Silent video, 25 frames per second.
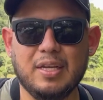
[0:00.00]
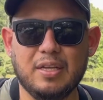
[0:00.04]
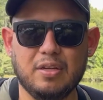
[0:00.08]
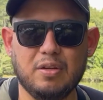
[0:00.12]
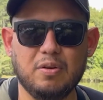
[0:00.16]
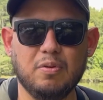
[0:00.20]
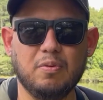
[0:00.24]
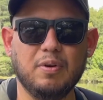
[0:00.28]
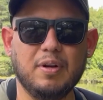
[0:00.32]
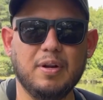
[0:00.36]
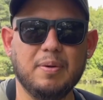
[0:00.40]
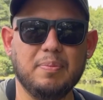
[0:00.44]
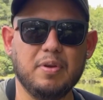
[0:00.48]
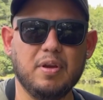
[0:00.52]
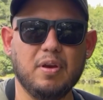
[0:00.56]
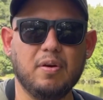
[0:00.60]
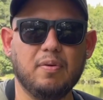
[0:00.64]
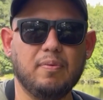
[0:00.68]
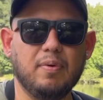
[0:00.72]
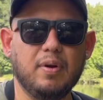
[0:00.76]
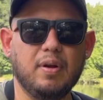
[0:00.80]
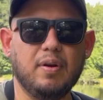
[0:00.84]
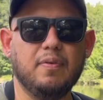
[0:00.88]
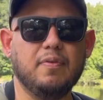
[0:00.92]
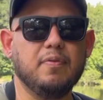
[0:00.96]
you want to be
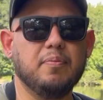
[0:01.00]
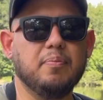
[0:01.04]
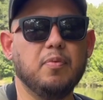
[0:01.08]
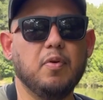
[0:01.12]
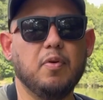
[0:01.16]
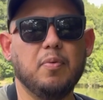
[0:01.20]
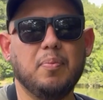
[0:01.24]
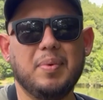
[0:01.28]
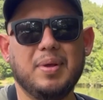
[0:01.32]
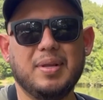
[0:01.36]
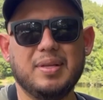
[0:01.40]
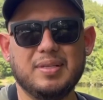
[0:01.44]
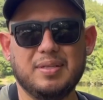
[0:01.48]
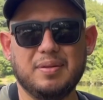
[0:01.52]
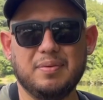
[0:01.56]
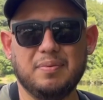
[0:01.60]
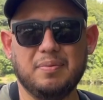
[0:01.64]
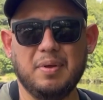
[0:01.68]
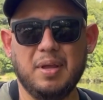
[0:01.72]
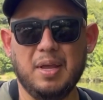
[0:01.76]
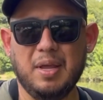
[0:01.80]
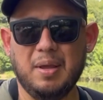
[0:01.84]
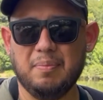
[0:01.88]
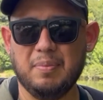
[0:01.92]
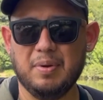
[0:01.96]
aware of your movements and
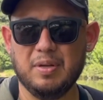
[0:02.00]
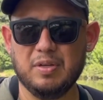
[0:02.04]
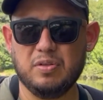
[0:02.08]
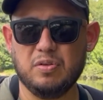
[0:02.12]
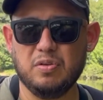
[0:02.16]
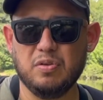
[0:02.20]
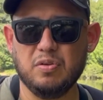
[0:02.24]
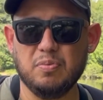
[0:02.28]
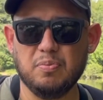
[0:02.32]
make sure